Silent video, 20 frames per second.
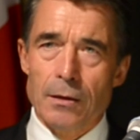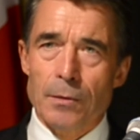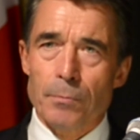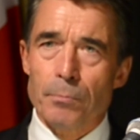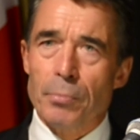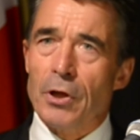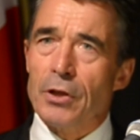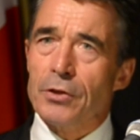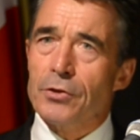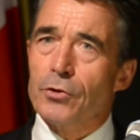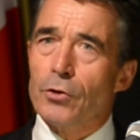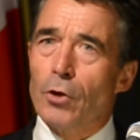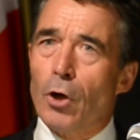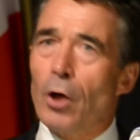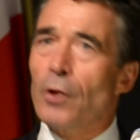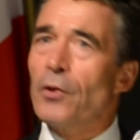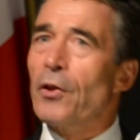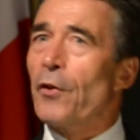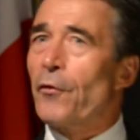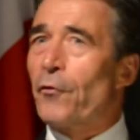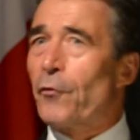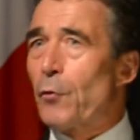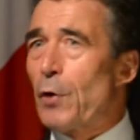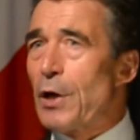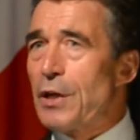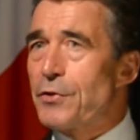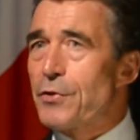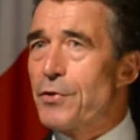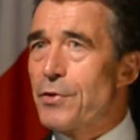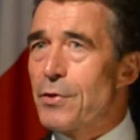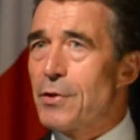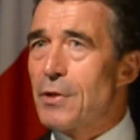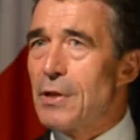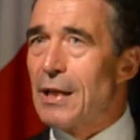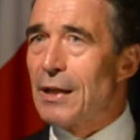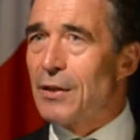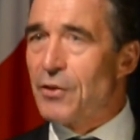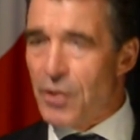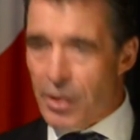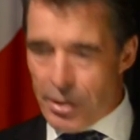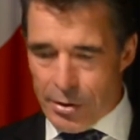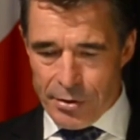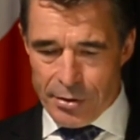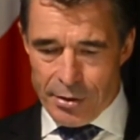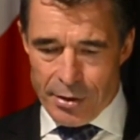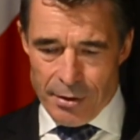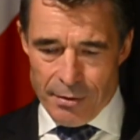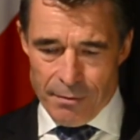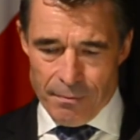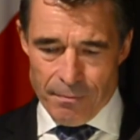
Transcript: But other threats exist.